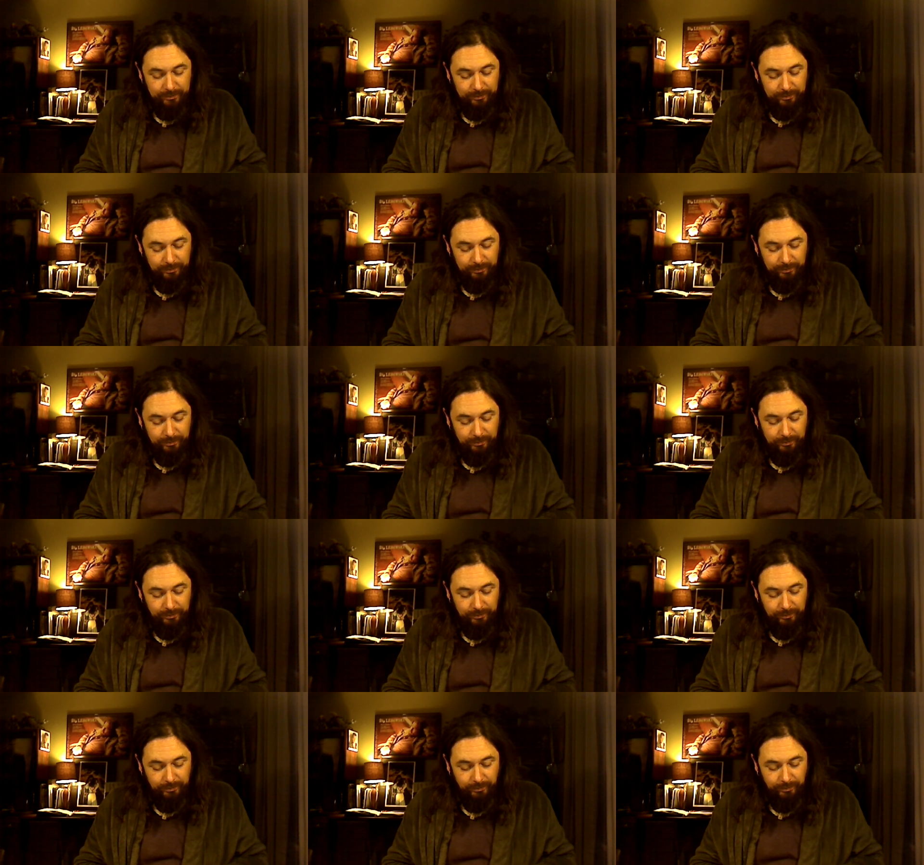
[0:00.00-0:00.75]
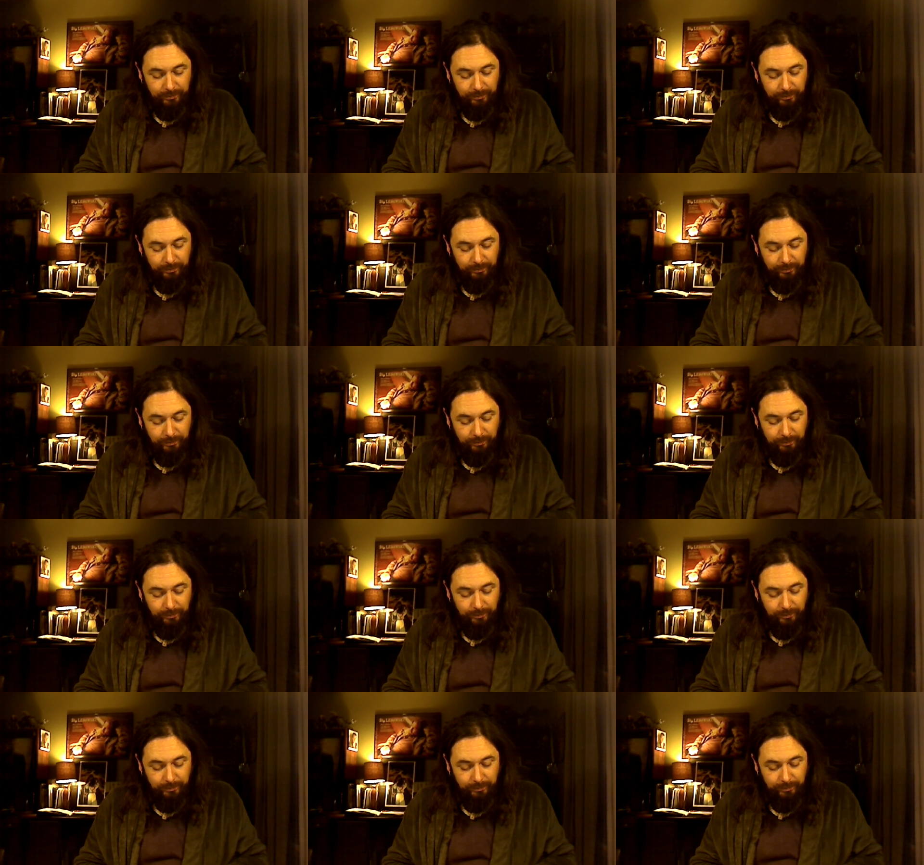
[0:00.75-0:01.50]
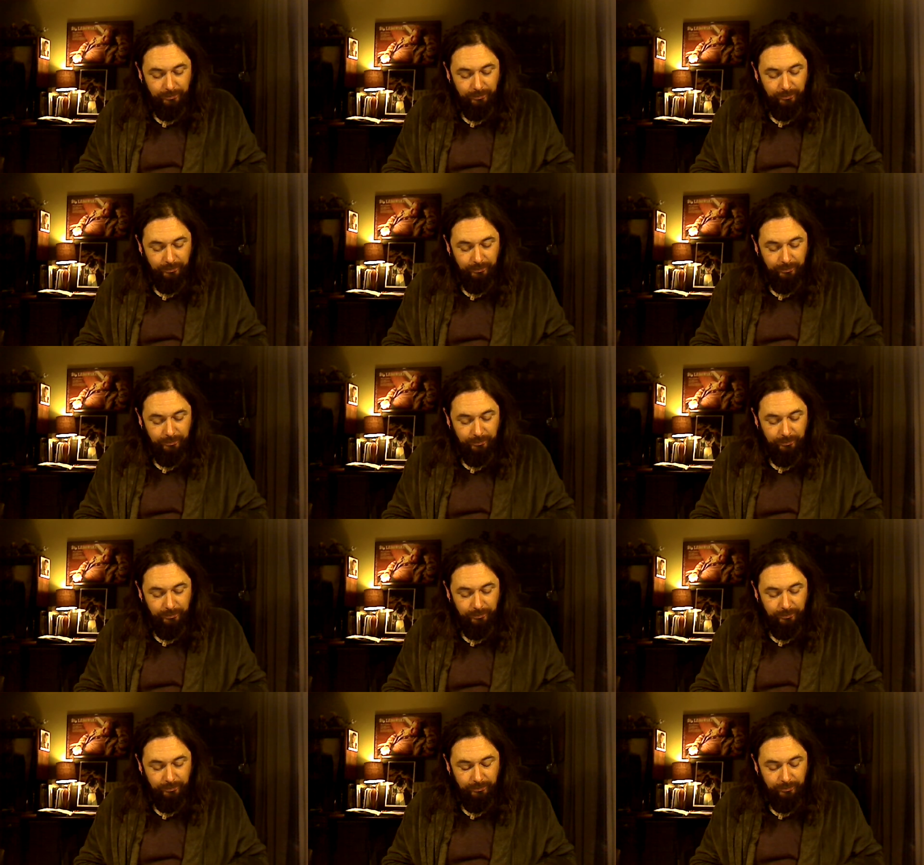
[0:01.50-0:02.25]

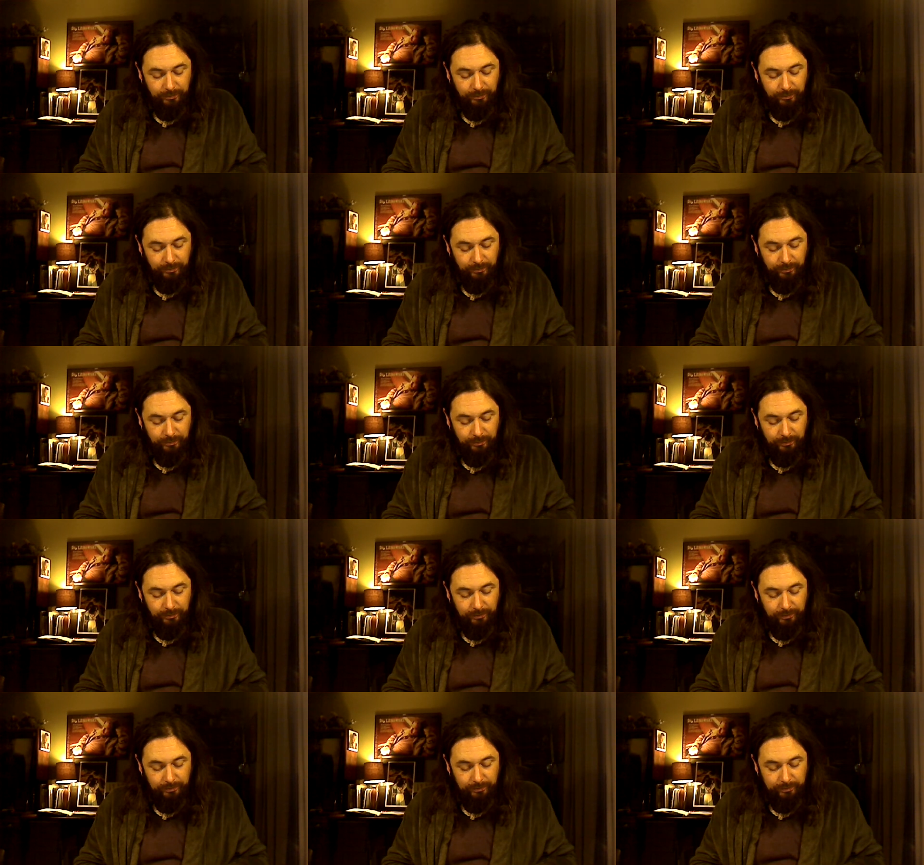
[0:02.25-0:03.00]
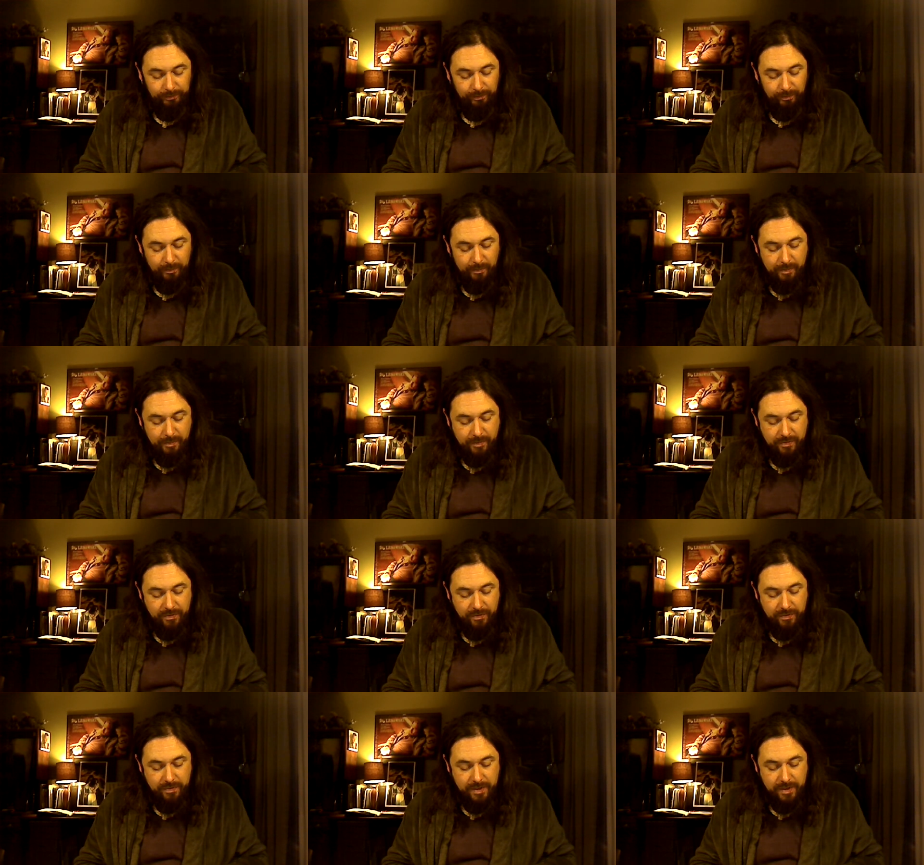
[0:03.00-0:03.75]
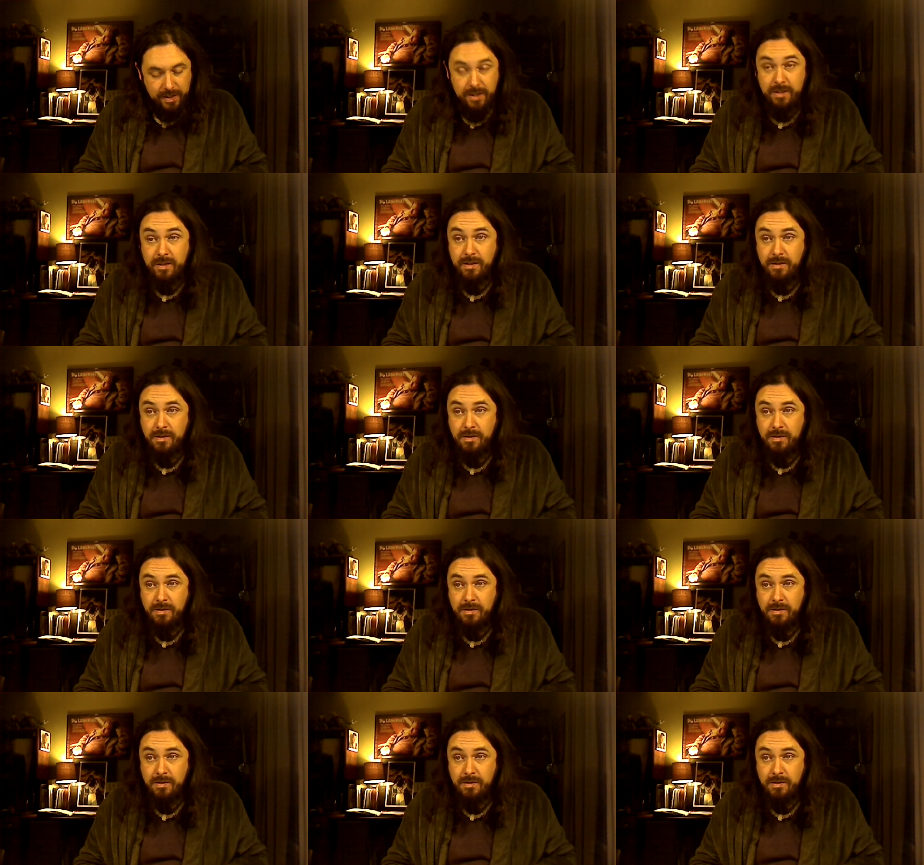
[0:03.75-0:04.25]
No one is speaking in this clip.